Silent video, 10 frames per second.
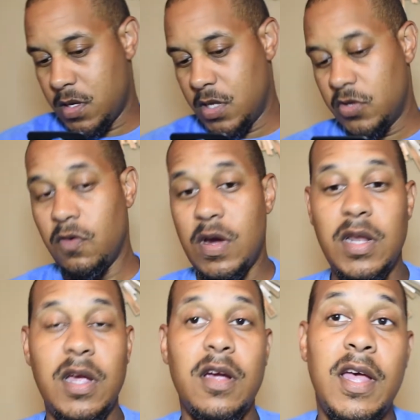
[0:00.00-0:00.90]
Got 2 right
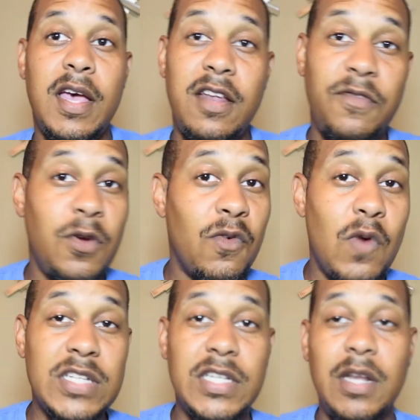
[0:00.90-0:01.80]
there, and if you ever
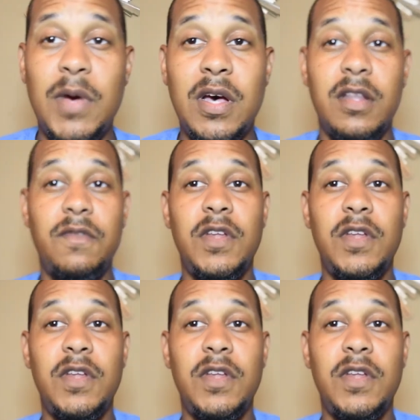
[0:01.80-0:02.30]
watch any of my other